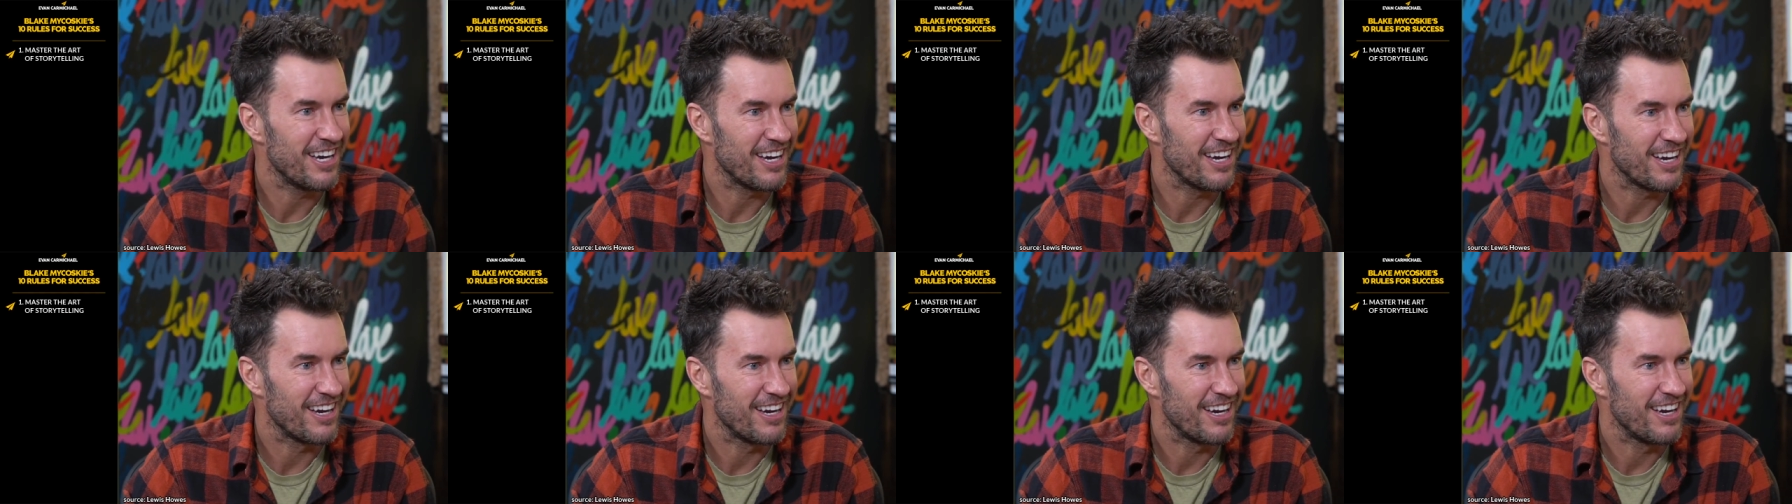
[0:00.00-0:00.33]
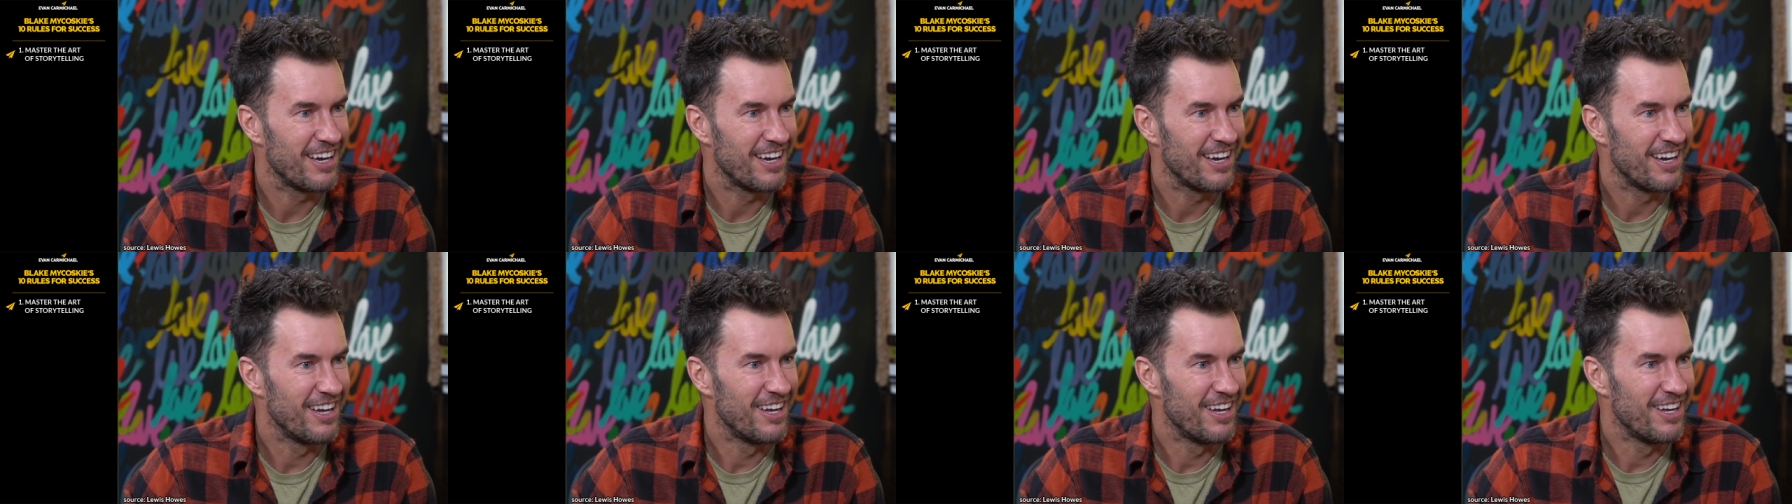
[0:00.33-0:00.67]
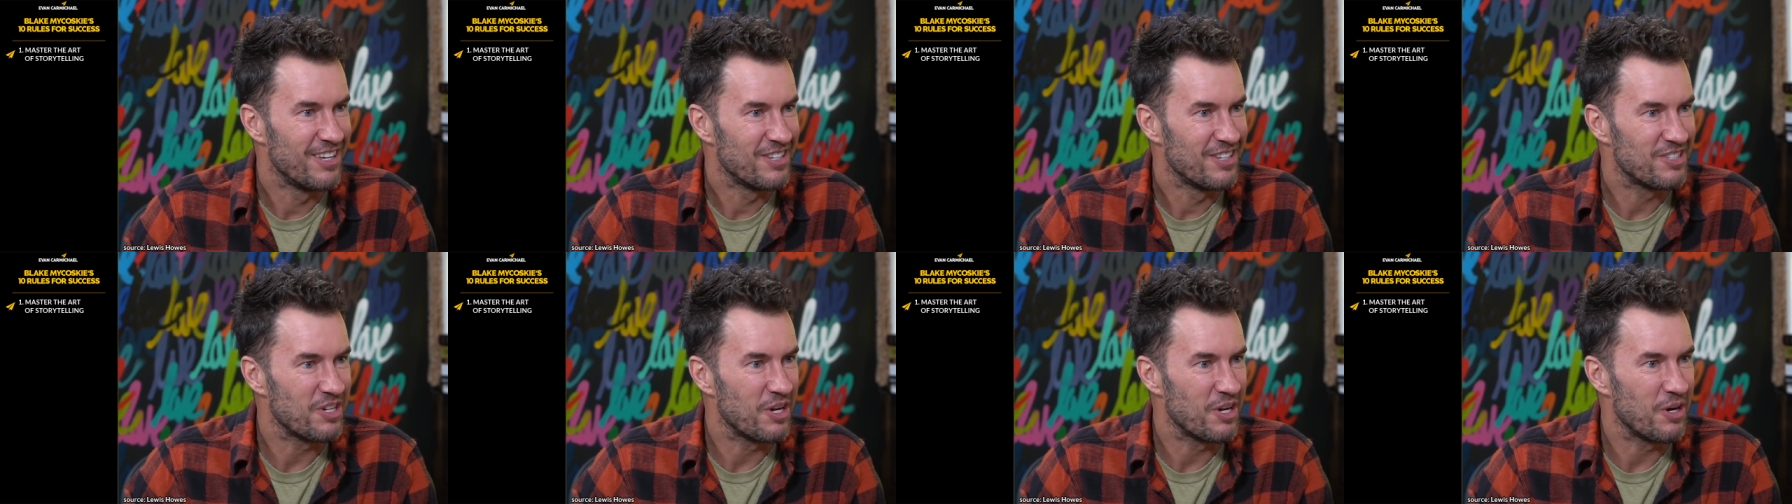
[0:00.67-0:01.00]
Yeah. Wow.
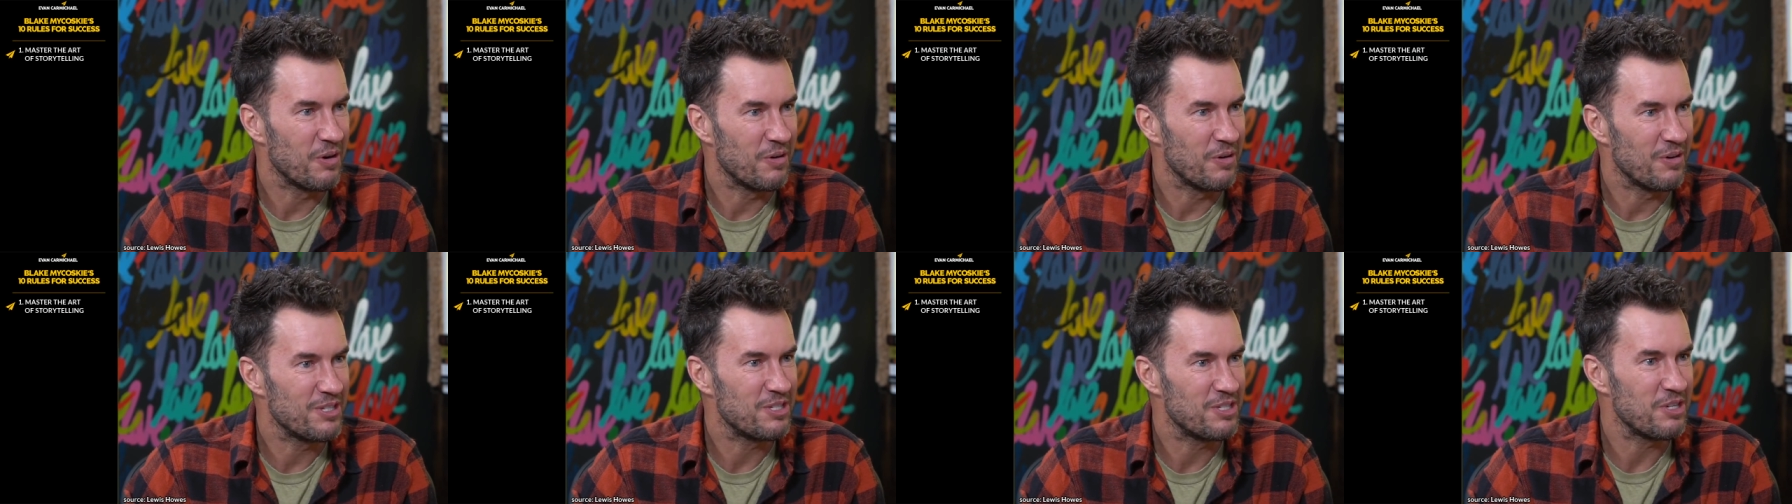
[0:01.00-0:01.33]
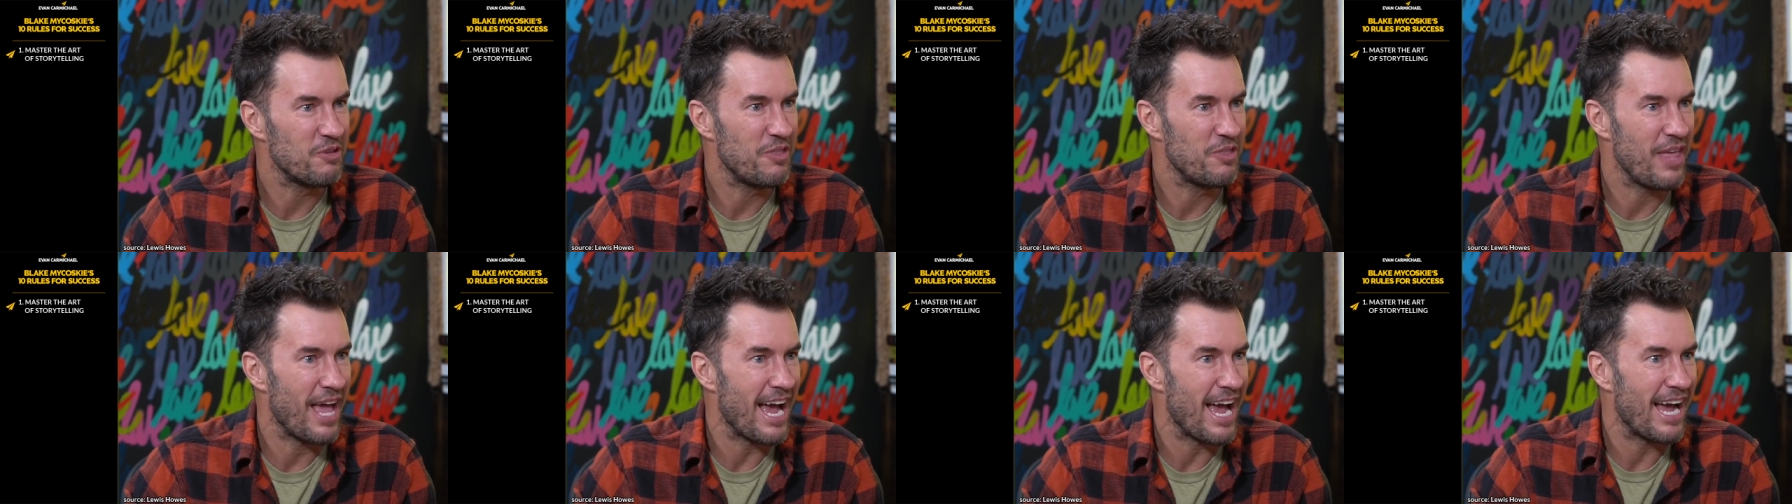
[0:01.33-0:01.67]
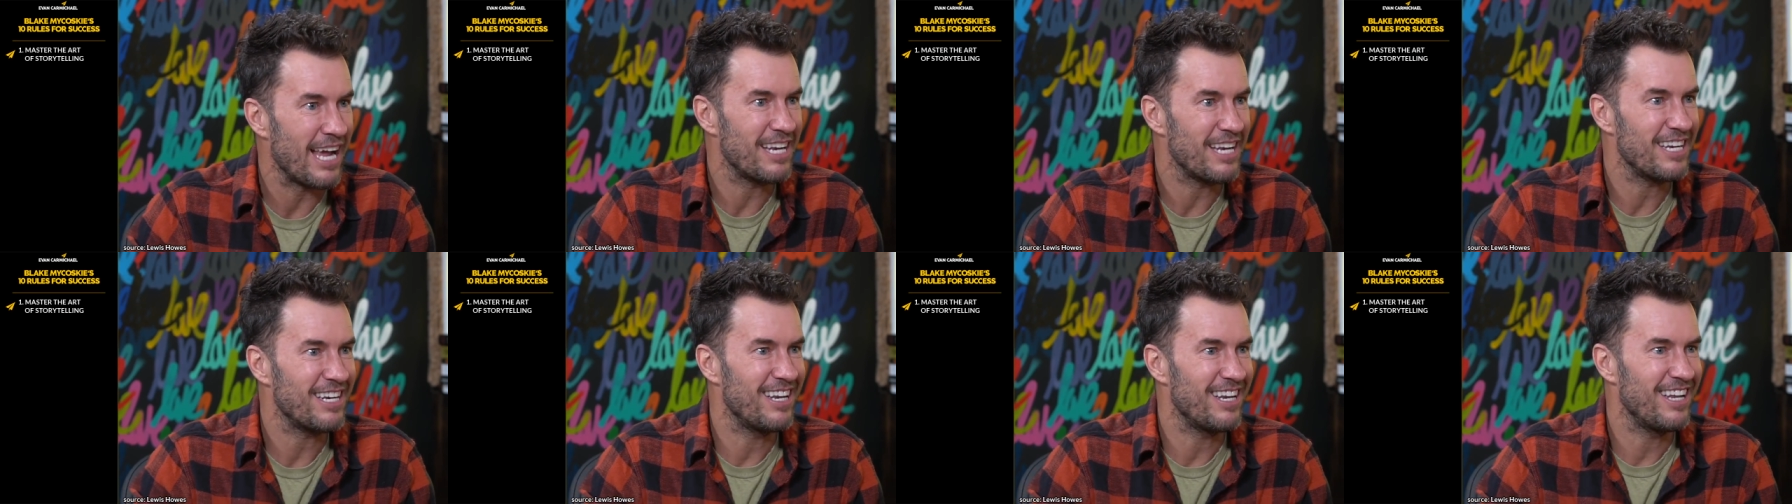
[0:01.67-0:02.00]
So so
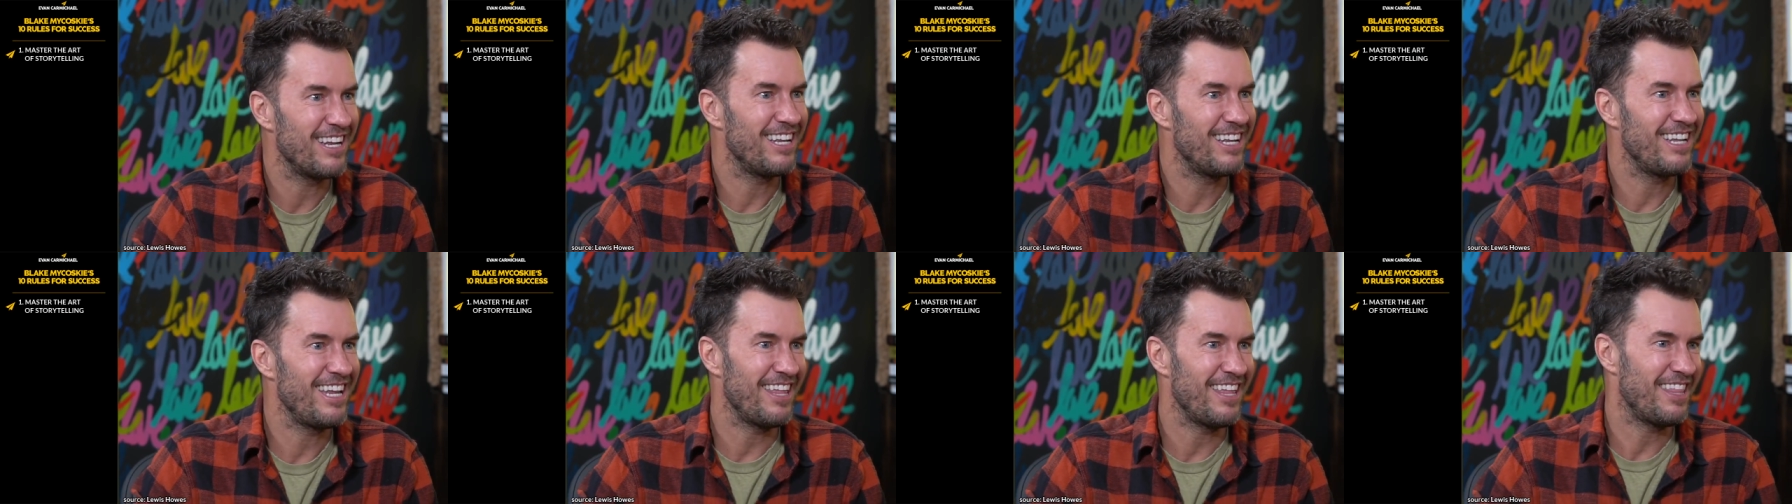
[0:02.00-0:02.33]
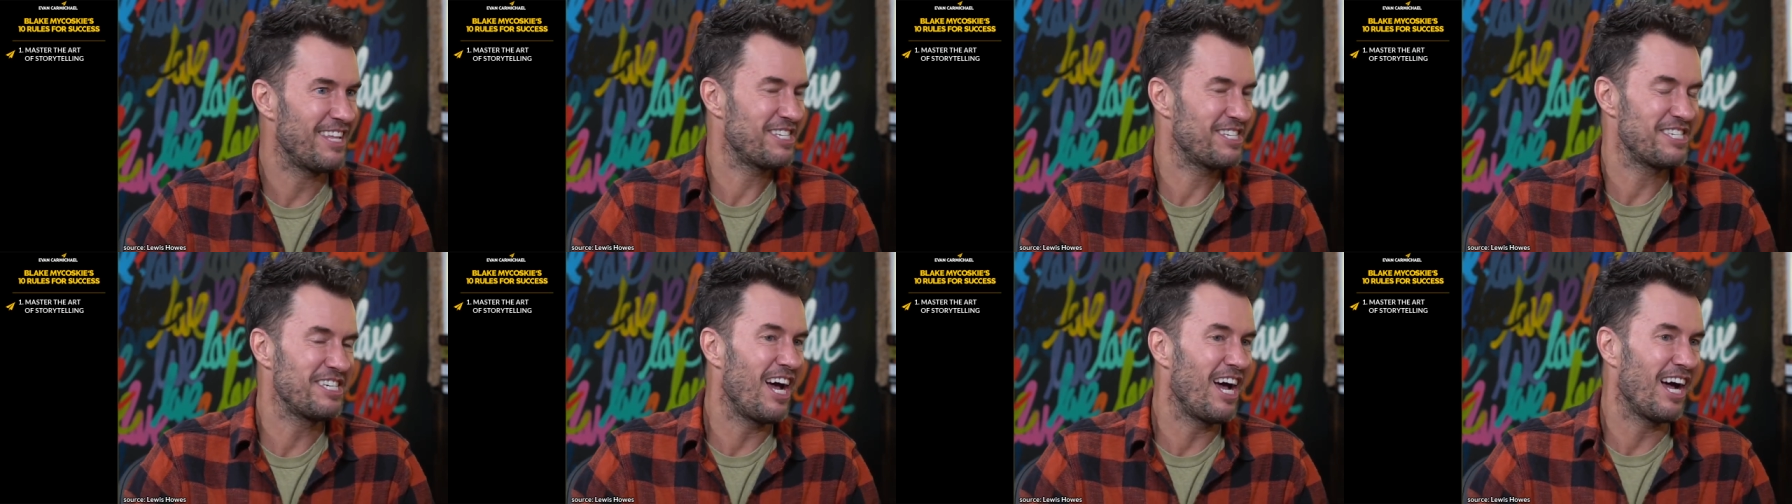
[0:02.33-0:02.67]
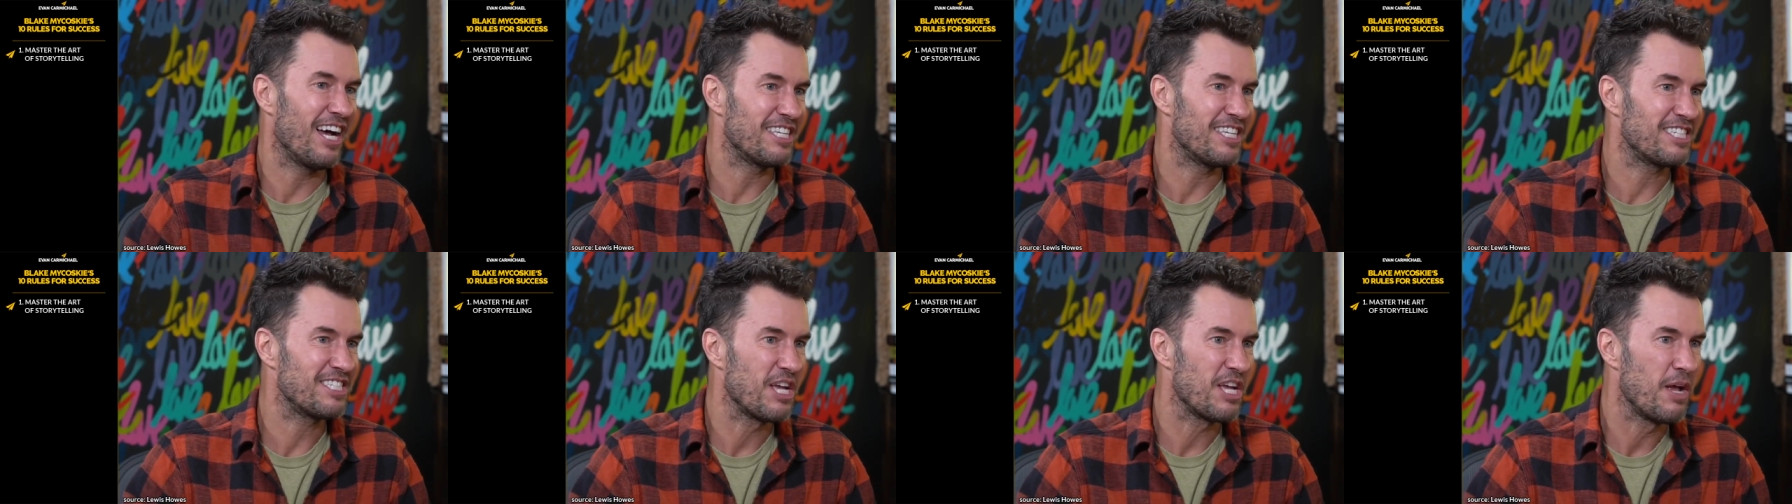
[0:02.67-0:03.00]
that it's crazy. Yeah, it's
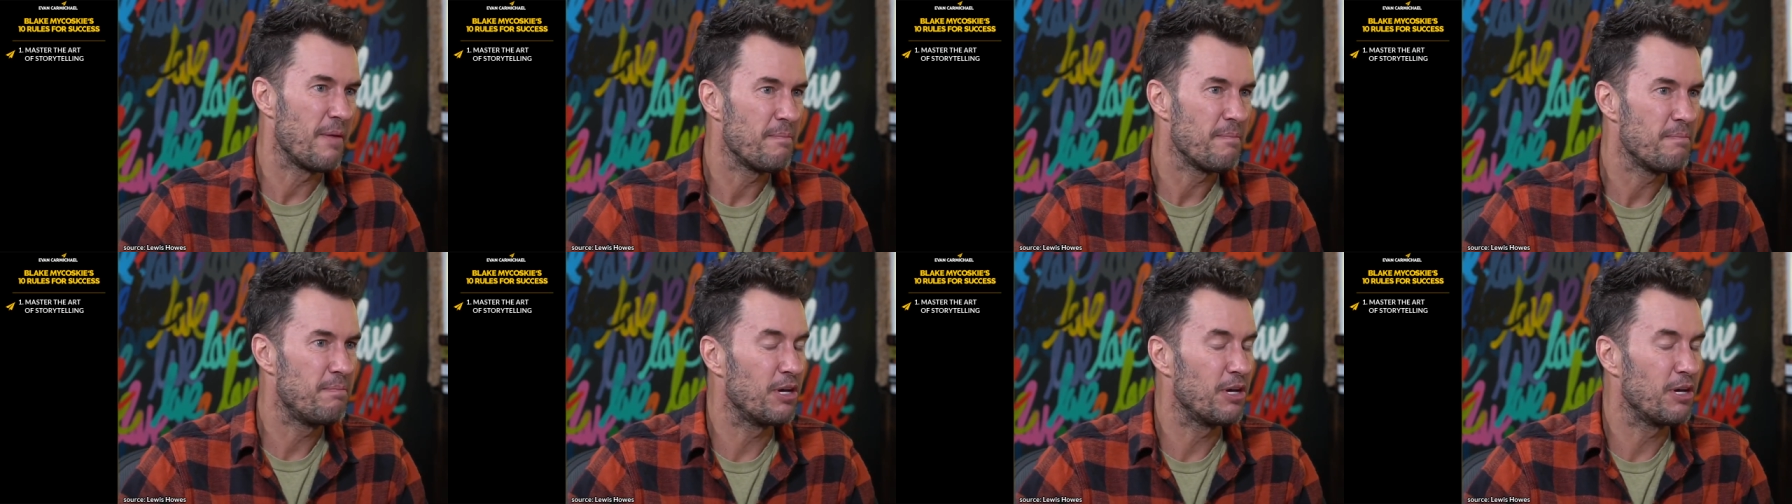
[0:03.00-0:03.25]
nuts.